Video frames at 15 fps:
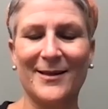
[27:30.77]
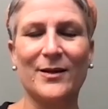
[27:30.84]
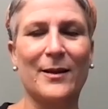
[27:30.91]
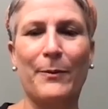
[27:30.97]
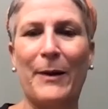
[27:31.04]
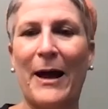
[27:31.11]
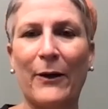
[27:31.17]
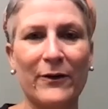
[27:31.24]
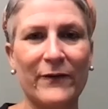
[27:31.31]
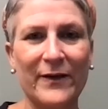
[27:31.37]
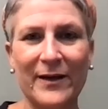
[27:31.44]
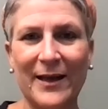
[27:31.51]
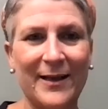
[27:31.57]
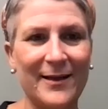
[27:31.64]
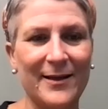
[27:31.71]
the power of
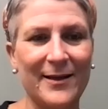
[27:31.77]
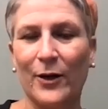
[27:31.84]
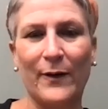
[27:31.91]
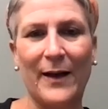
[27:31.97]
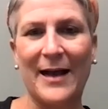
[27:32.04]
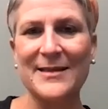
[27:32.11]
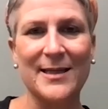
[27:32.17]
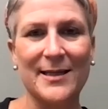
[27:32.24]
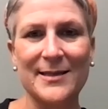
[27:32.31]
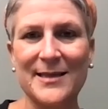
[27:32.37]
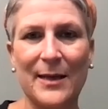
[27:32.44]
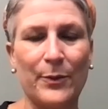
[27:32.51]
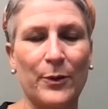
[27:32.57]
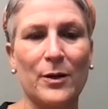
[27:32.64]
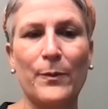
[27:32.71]
as an
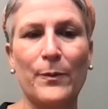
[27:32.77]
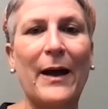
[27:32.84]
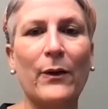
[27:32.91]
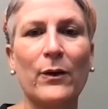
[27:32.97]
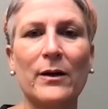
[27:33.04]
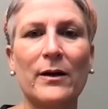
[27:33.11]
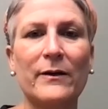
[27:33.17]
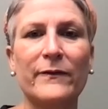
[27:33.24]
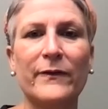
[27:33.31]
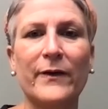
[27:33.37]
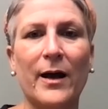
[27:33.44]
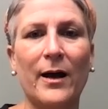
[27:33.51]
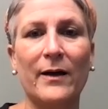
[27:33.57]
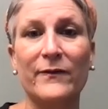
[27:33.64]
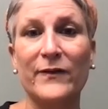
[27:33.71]
example, the power
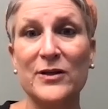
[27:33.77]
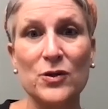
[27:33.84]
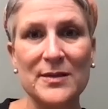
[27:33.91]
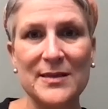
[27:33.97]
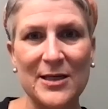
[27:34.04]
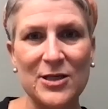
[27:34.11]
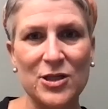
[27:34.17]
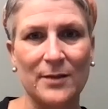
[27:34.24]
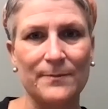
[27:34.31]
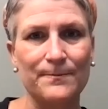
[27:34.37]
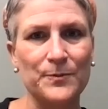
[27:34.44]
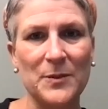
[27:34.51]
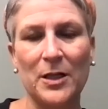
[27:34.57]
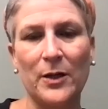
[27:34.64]
of visualization.